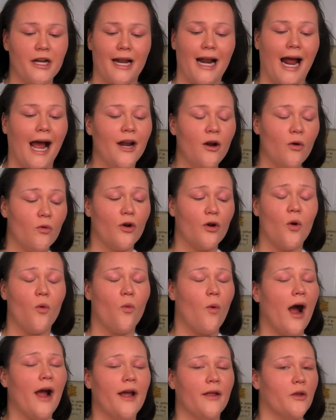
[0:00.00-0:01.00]
and I don't know
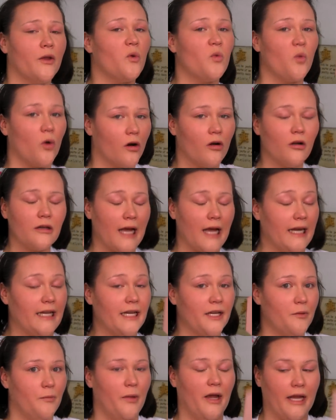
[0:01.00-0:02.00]
why in the world I
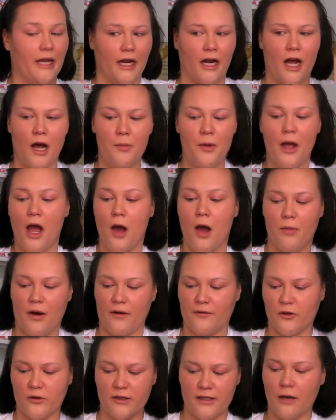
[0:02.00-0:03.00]
didn't pick it up,
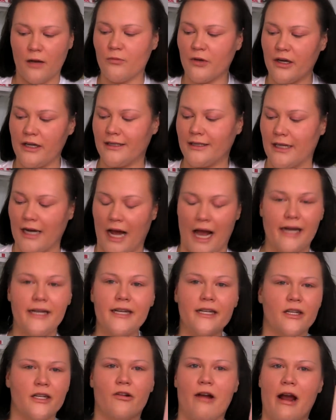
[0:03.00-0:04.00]
but for some reason I
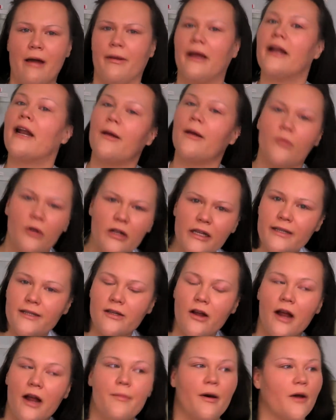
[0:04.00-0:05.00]
didn't grab it, and I'm really
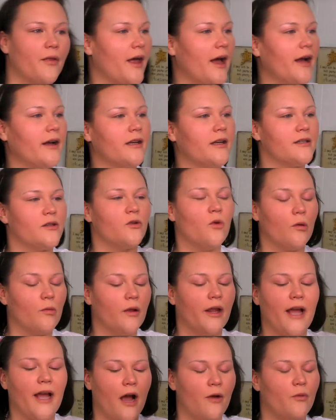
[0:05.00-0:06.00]
sorry about that because
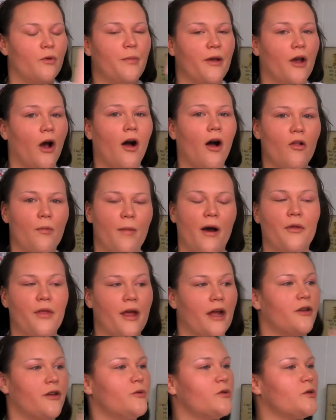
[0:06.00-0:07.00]
normally I would be all about
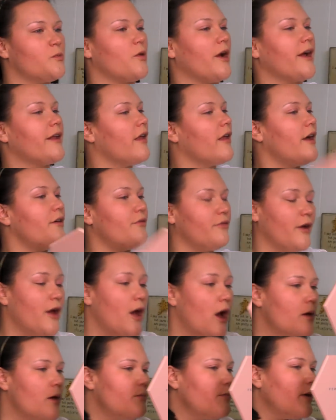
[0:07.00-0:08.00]
that new spray life.
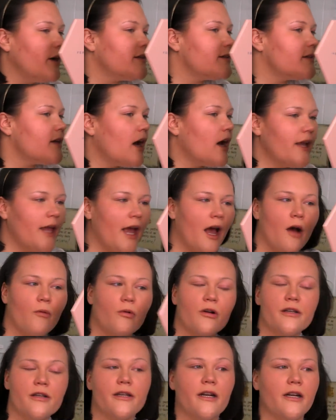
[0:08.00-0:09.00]
But yeah,
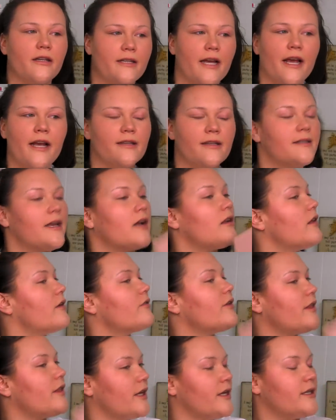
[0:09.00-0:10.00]
we're just going to settle
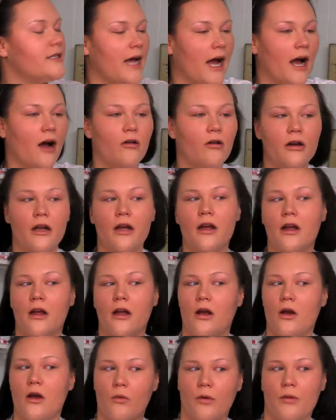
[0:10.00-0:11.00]
everything down
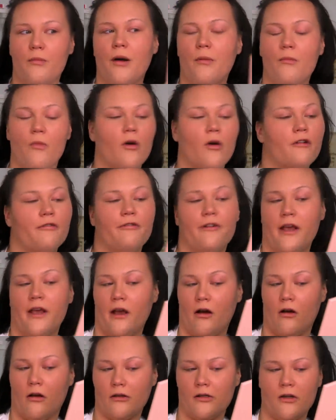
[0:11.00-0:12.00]
with my
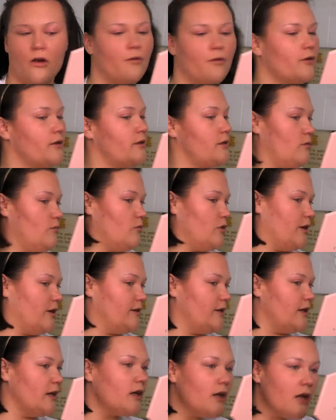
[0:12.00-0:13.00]
Morphe. Also, for some
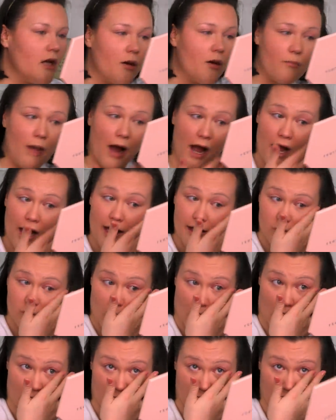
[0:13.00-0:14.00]
reason, my eye is
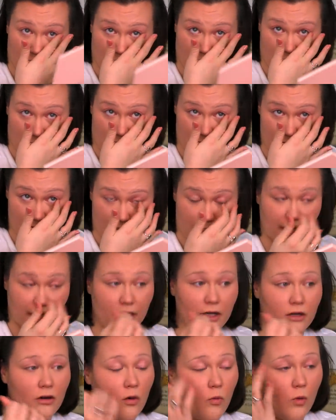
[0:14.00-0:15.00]
watering like crazy
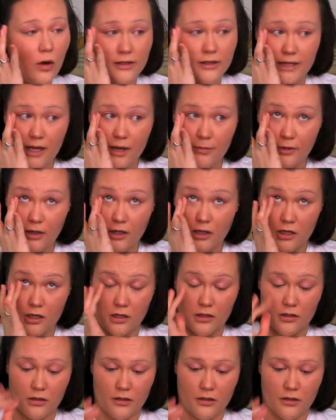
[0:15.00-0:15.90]
again. Girl, what is happening?